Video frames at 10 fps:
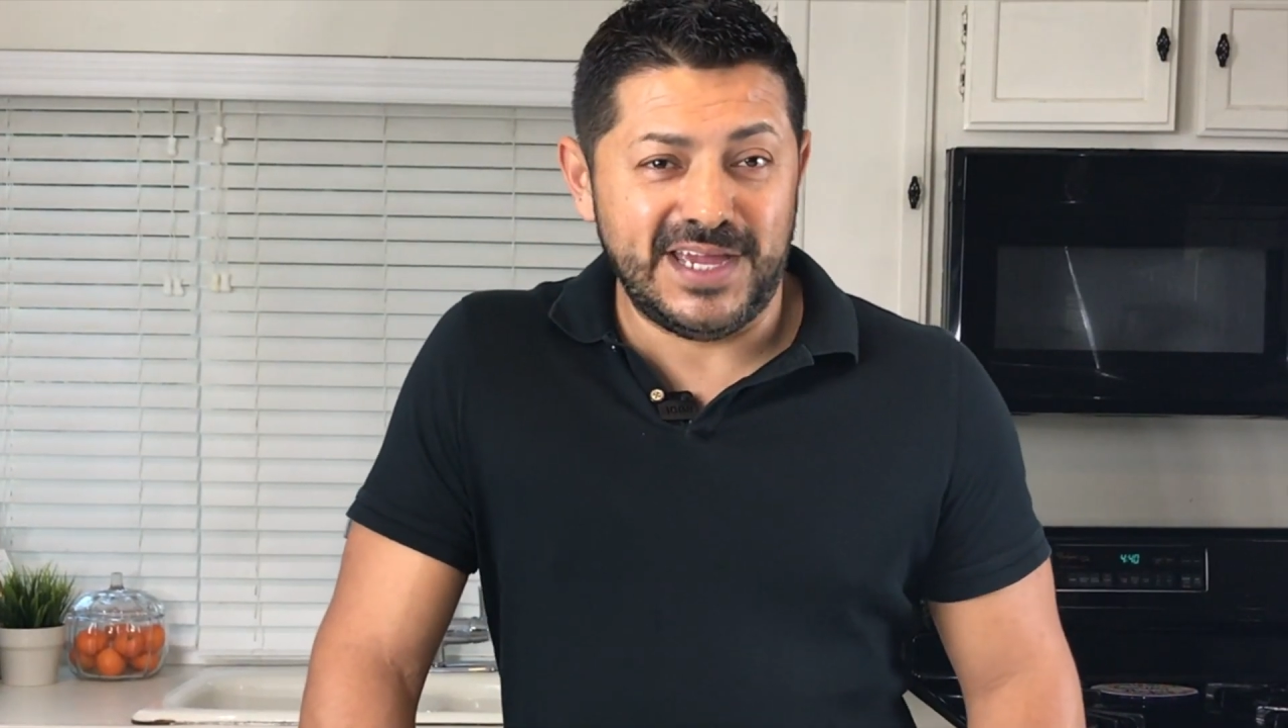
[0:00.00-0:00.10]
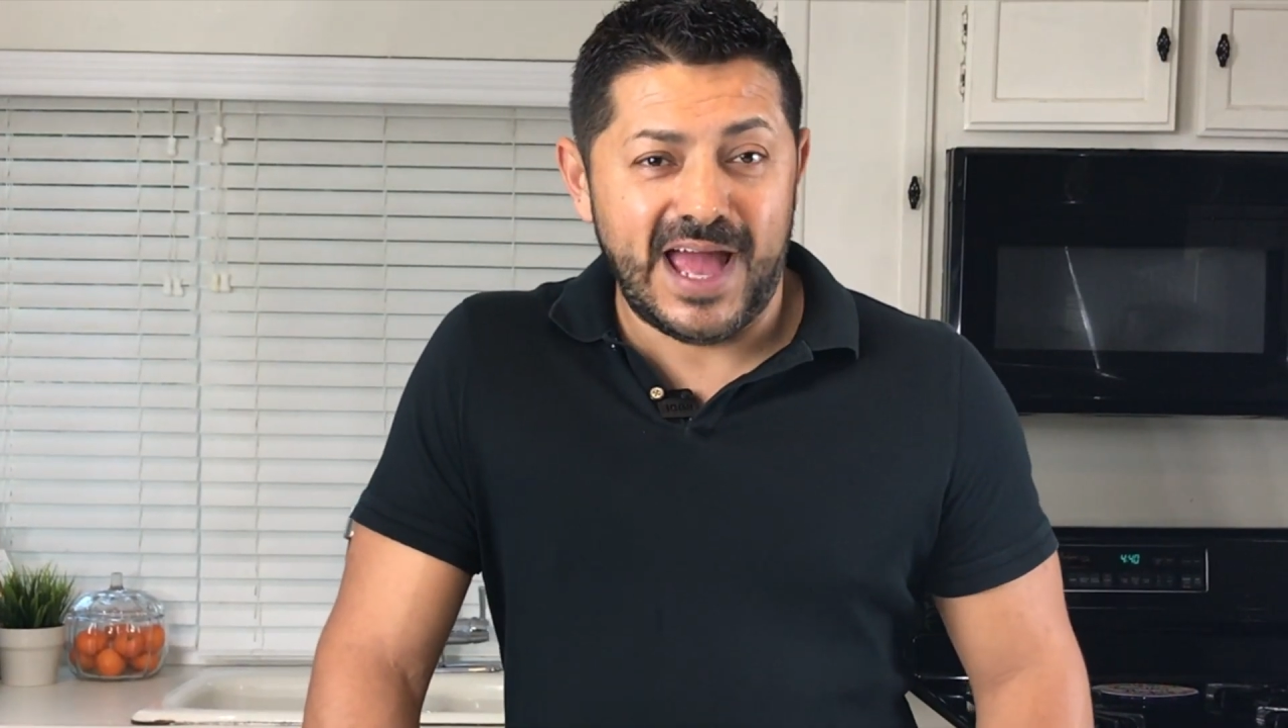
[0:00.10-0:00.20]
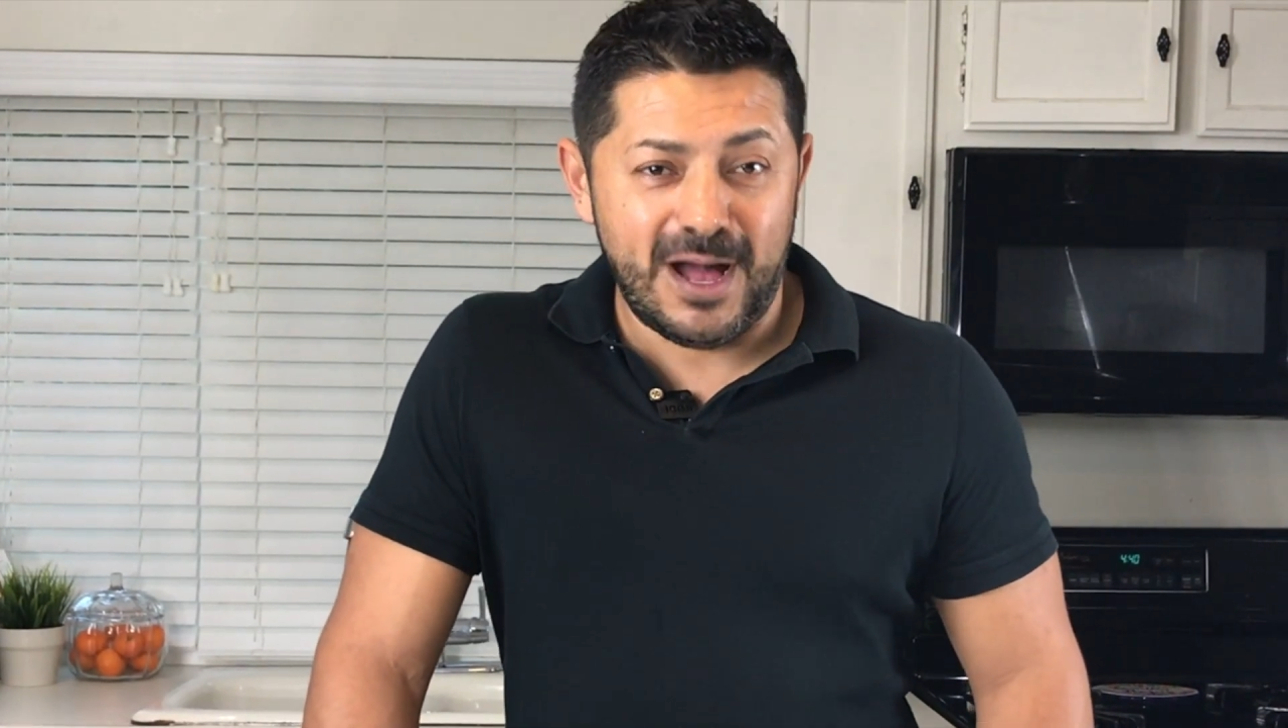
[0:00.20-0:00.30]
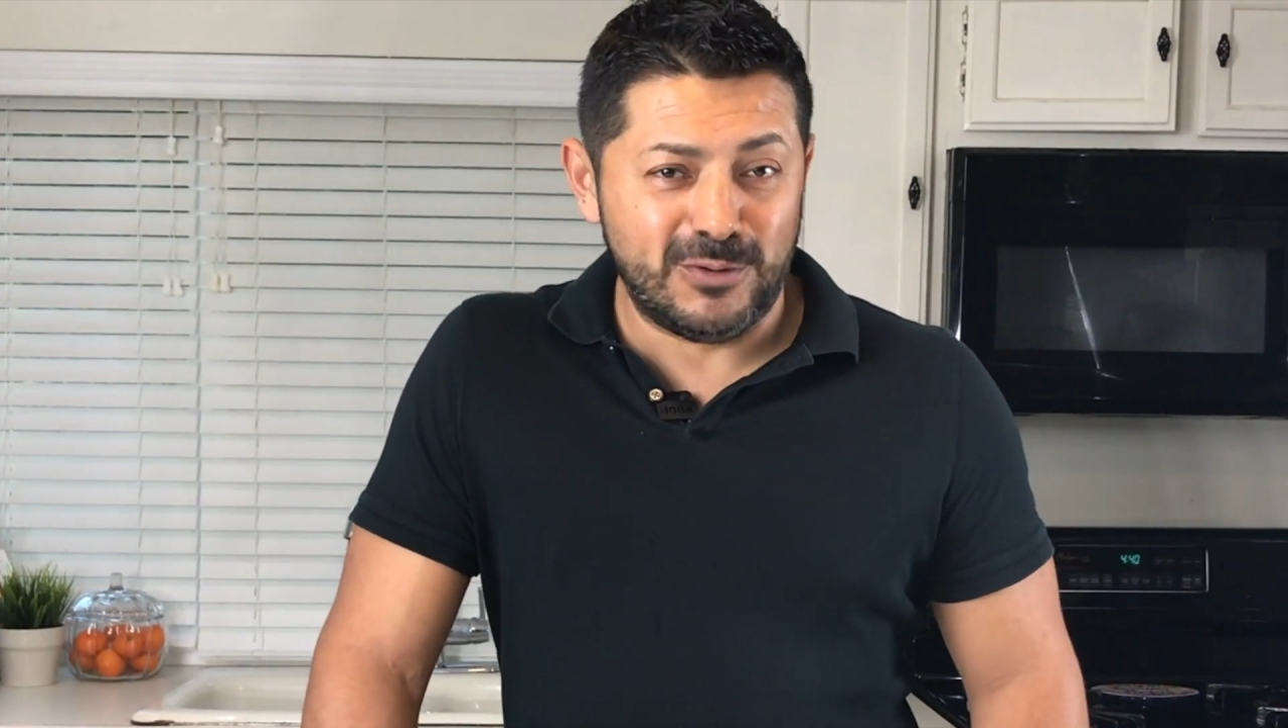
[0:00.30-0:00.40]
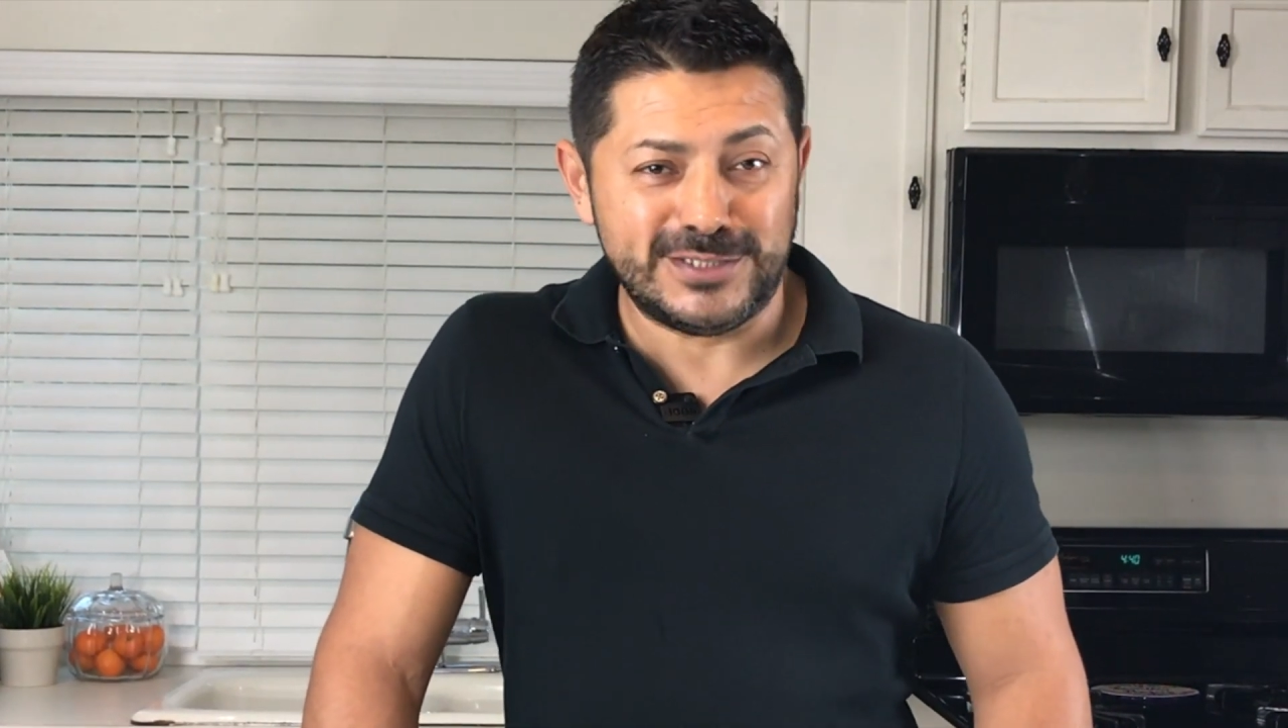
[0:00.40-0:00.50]

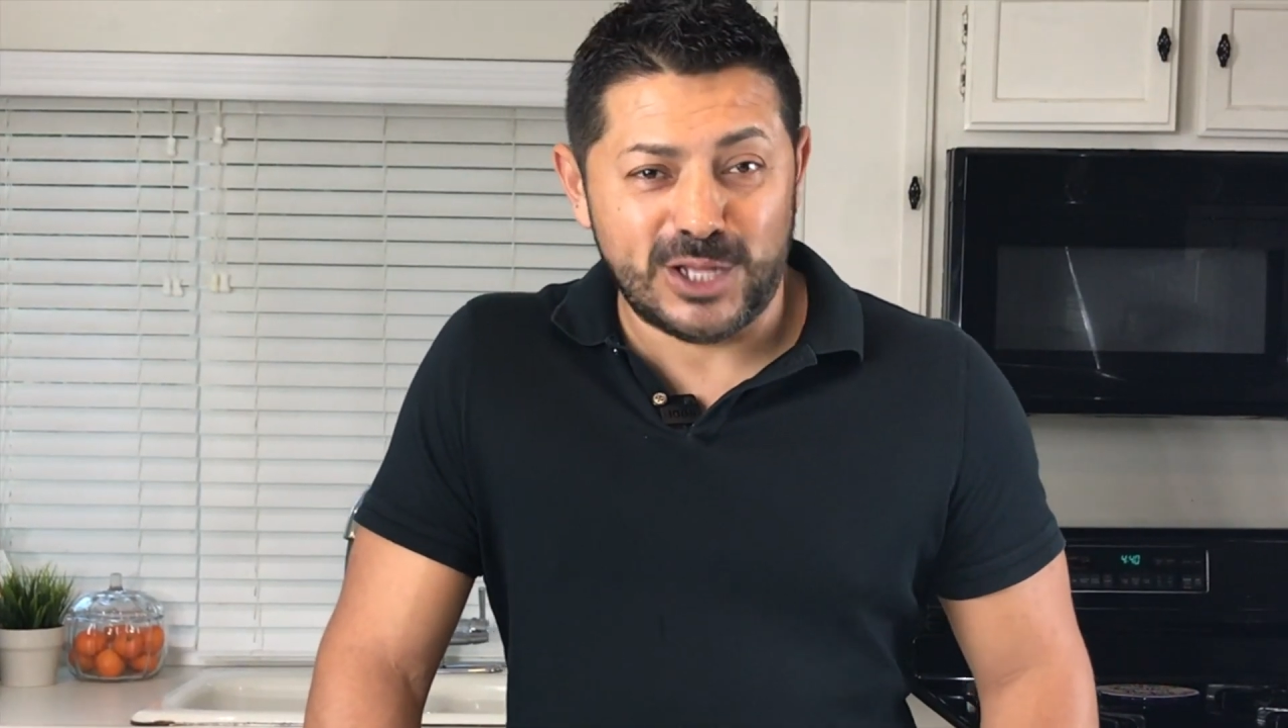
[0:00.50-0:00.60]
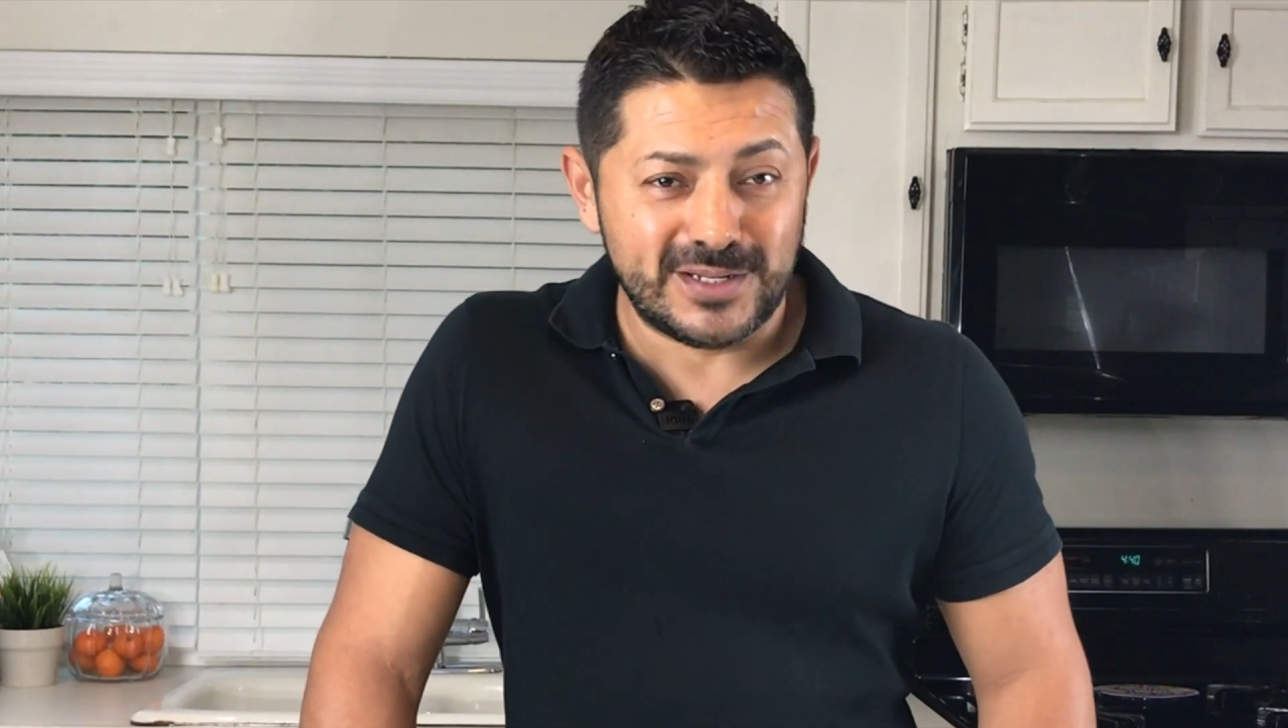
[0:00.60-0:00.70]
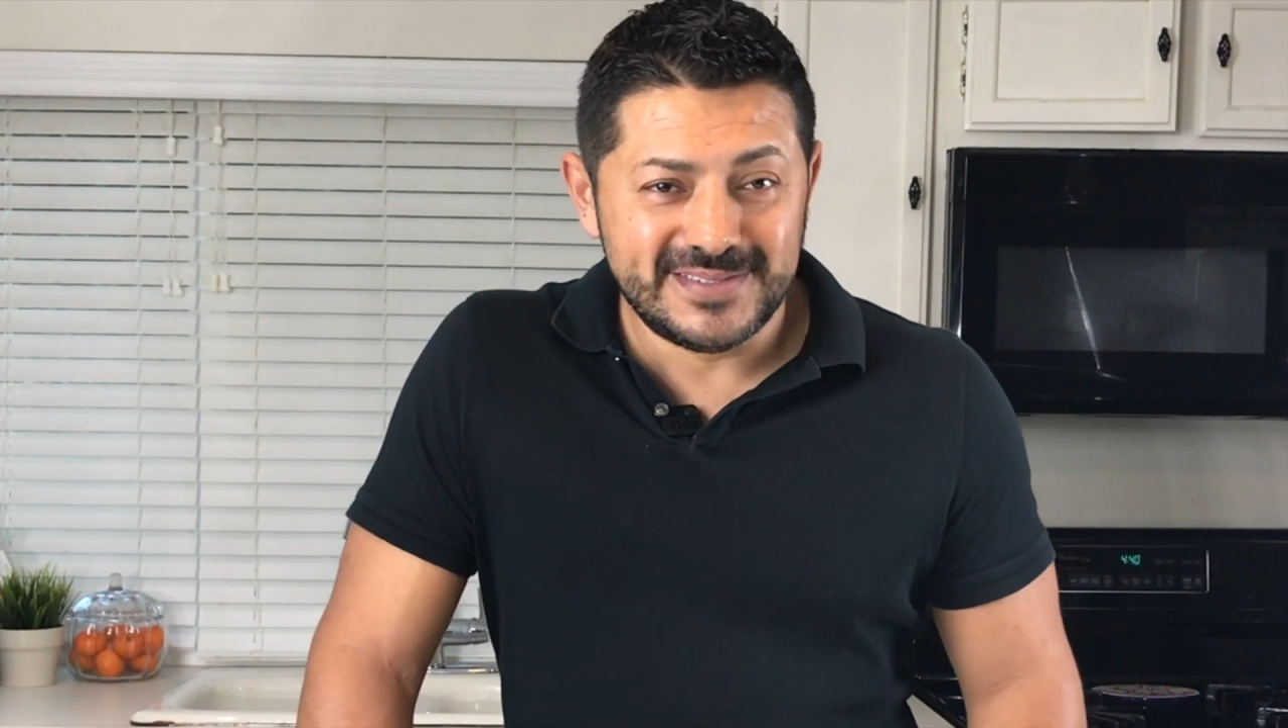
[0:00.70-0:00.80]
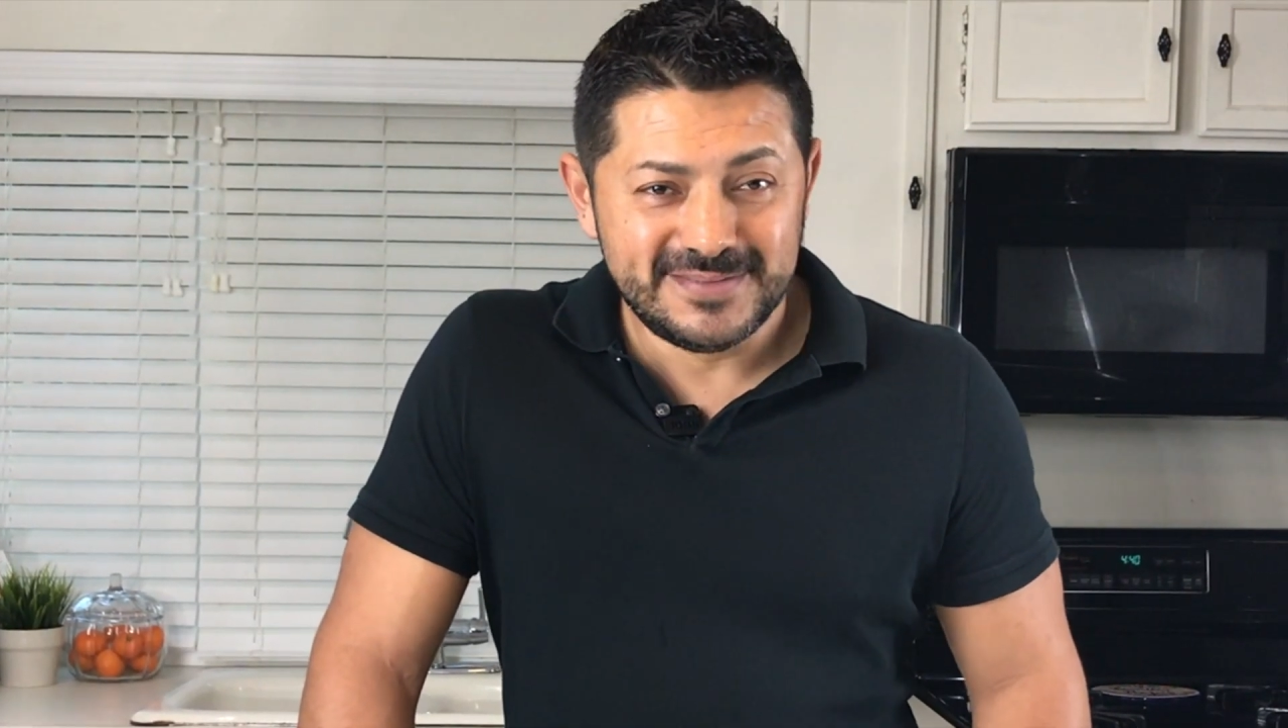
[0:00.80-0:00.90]
how it's done.